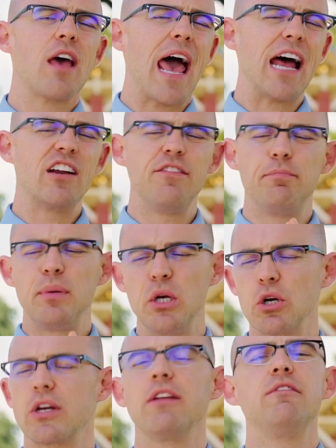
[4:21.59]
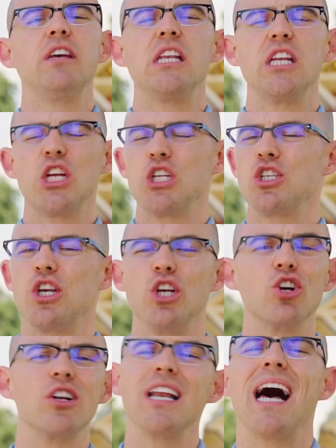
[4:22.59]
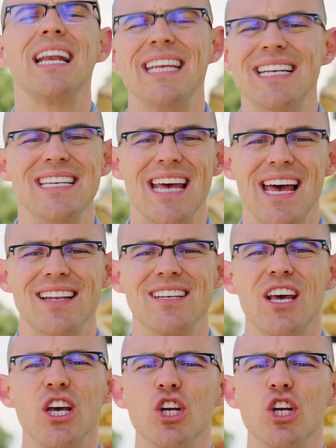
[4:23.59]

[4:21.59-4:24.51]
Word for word: out of pure convenience. You're not in debt.